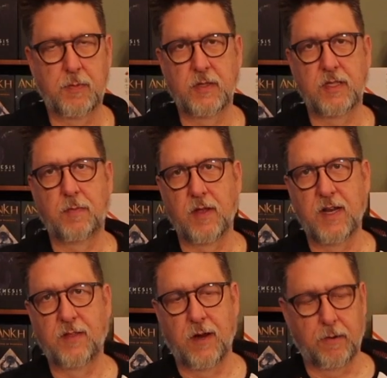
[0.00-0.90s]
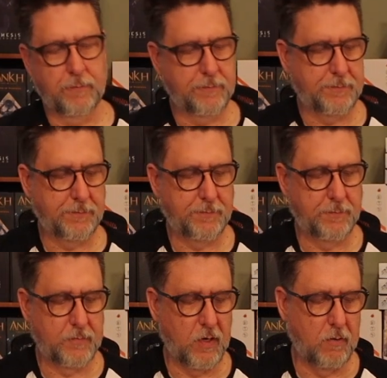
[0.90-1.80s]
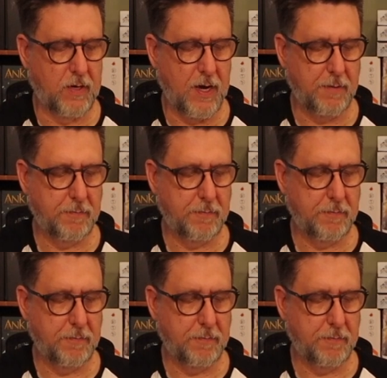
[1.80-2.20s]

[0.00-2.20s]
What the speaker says: put something in there. Okay.